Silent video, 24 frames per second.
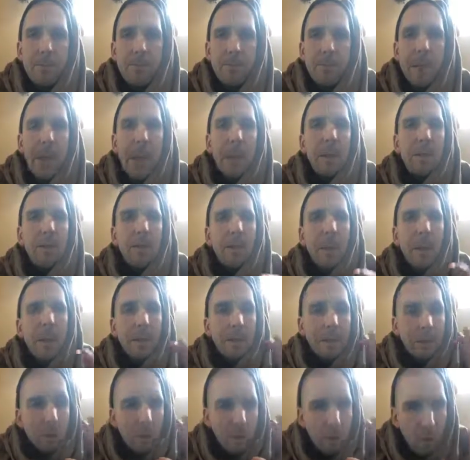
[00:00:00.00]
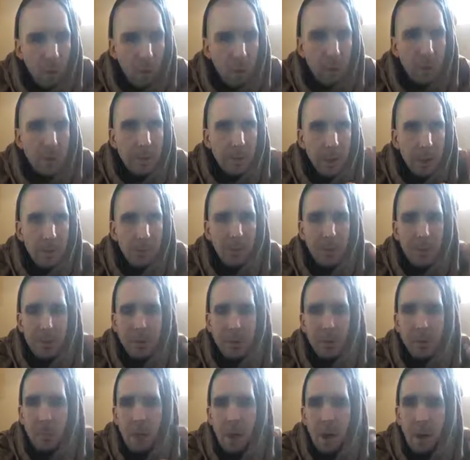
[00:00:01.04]
That is why so much
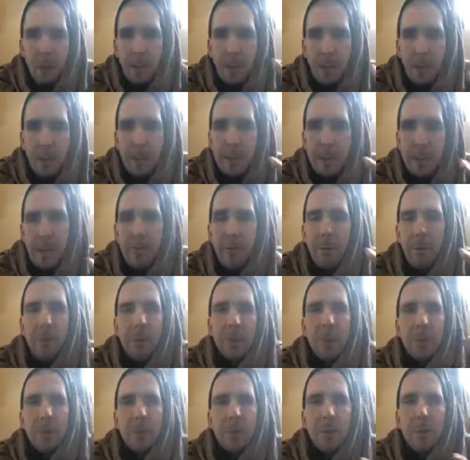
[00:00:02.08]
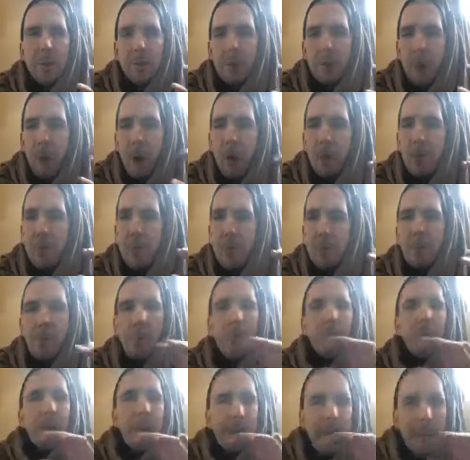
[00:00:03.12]
emphasis Prabhupada gave on this concept
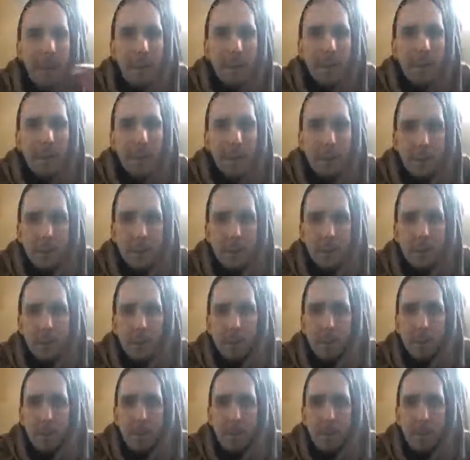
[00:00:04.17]
of as it is.